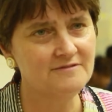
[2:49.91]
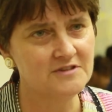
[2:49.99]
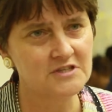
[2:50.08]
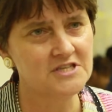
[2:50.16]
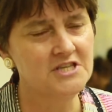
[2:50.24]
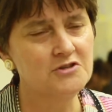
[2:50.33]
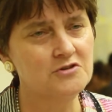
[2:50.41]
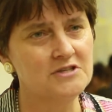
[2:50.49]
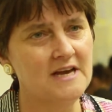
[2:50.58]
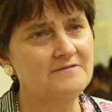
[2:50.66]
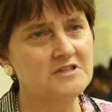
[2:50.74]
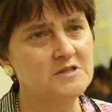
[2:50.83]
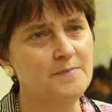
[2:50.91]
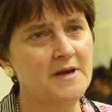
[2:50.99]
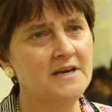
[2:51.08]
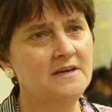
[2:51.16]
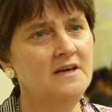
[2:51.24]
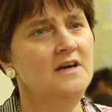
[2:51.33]
the teachers have to
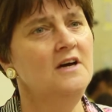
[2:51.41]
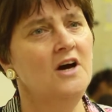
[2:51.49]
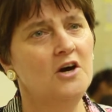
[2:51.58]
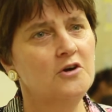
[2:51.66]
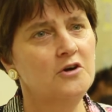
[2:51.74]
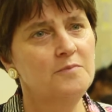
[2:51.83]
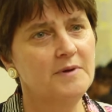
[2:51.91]
spend a good